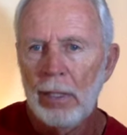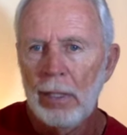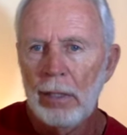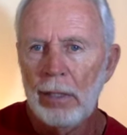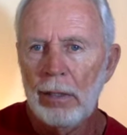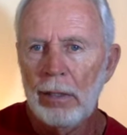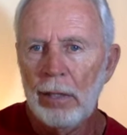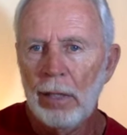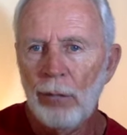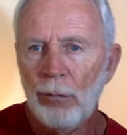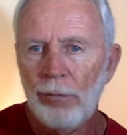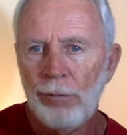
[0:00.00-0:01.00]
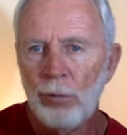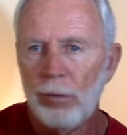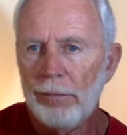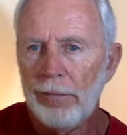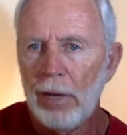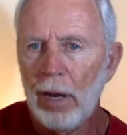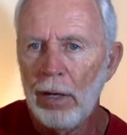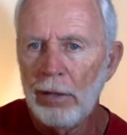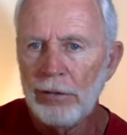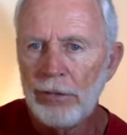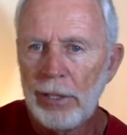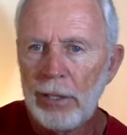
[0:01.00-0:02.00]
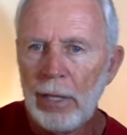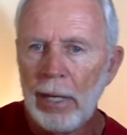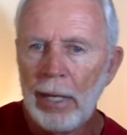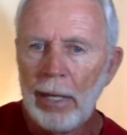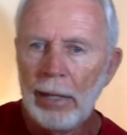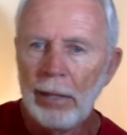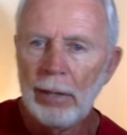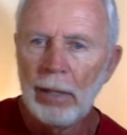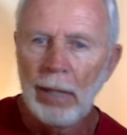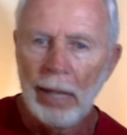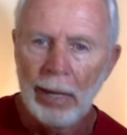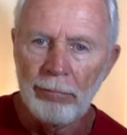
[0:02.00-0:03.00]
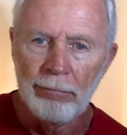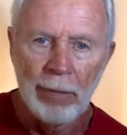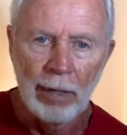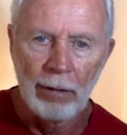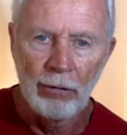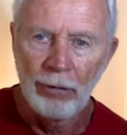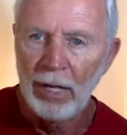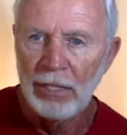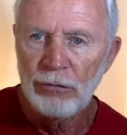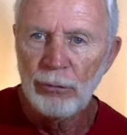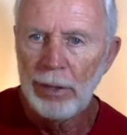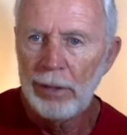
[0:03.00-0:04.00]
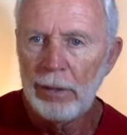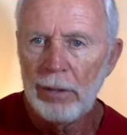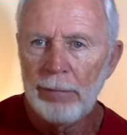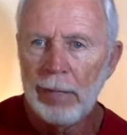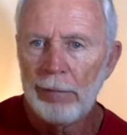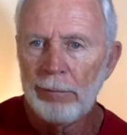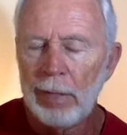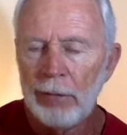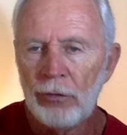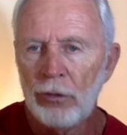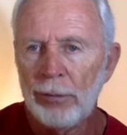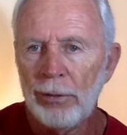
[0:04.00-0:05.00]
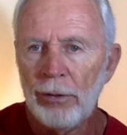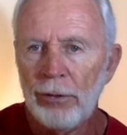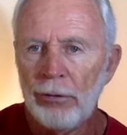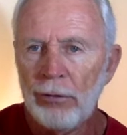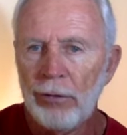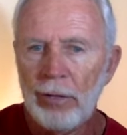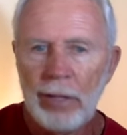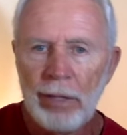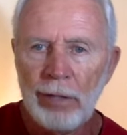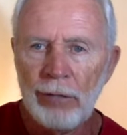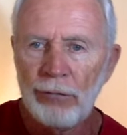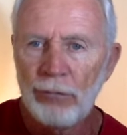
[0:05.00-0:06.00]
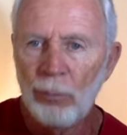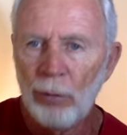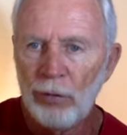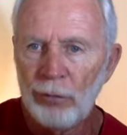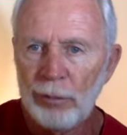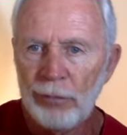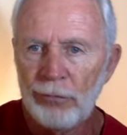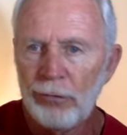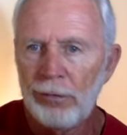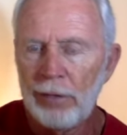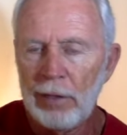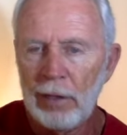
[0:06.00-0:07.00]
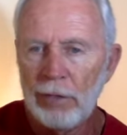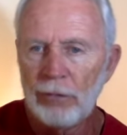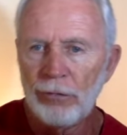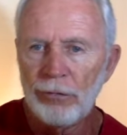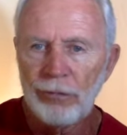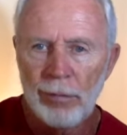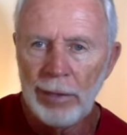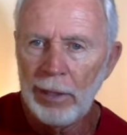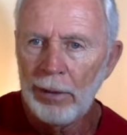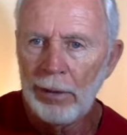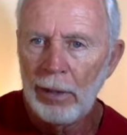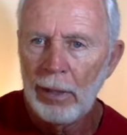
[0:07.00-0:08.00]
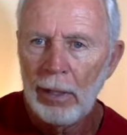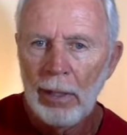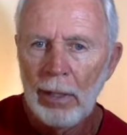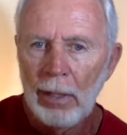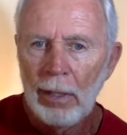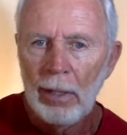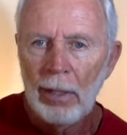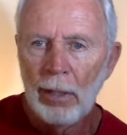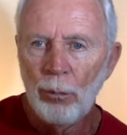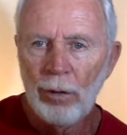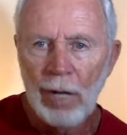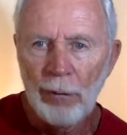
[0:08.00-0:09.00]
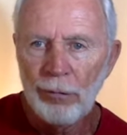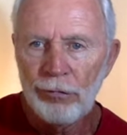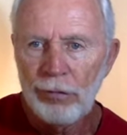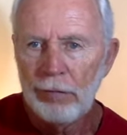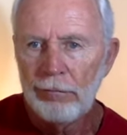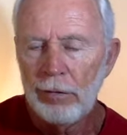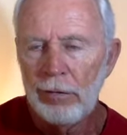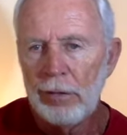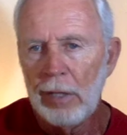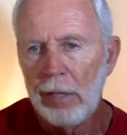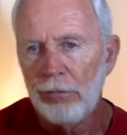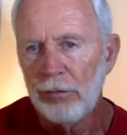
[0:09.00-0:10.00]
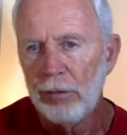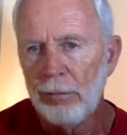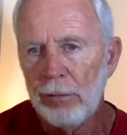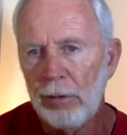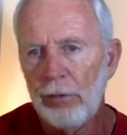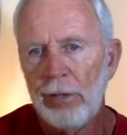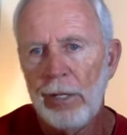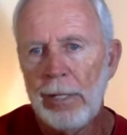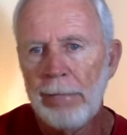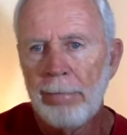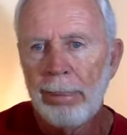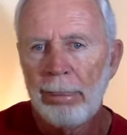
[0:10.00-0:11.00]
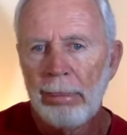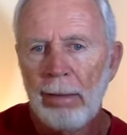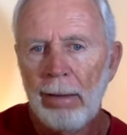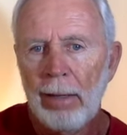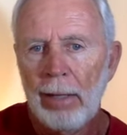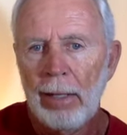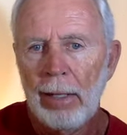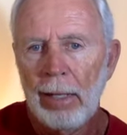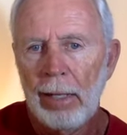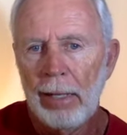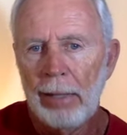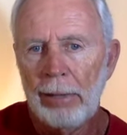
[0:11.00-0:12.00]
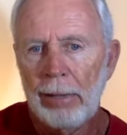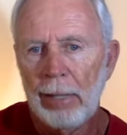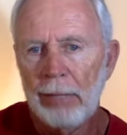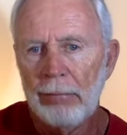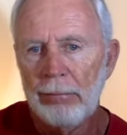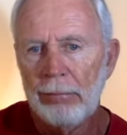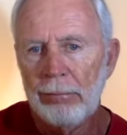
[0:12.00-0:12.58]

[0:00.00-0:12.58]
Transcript: in uh, Reformed theology, and uh, I, I graduated. My, my terminal degree is from Westminster Theological Seminary, uh, where I received a THM degree. And um,